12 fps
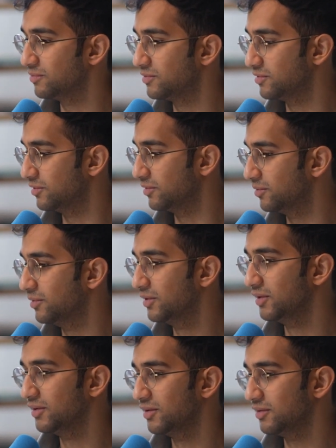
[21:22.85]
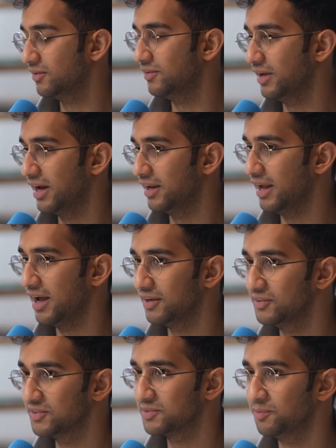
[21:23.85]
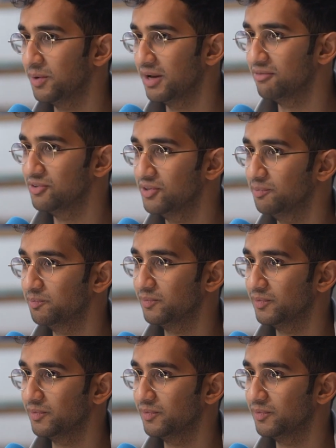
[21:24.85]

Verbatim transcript: to Dan, Angus, whatever,